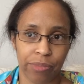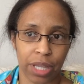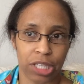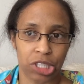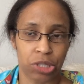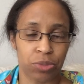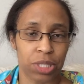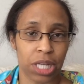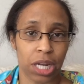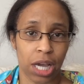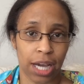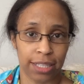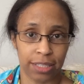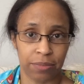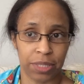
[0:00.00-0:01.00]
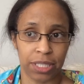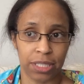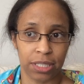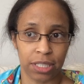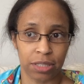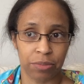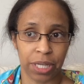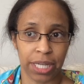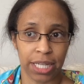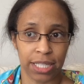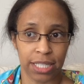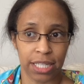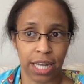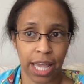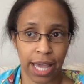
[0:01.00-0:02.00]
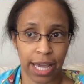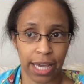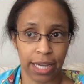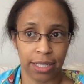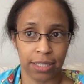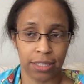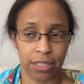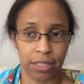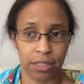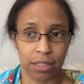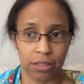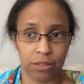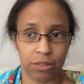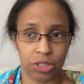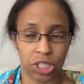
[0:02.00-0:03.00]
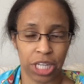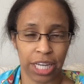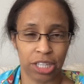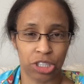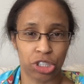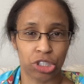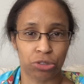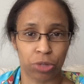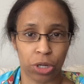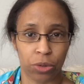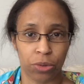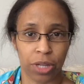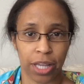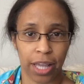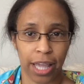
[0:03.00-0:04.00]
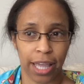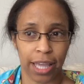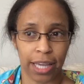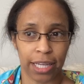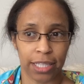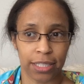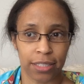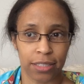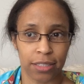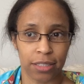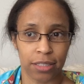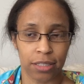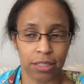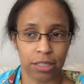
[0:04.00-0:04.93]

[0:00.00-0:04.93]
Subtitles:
she was on hospice because my cousin had a stroke, and